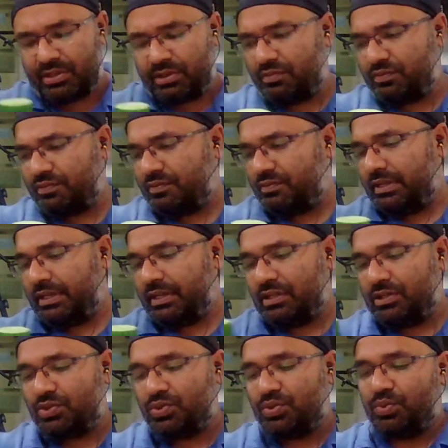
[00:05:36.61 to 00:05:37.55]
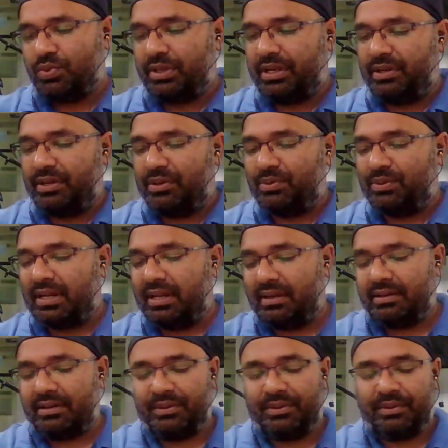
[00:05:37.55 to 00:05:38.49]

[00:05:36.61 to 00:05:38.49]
of little story into that,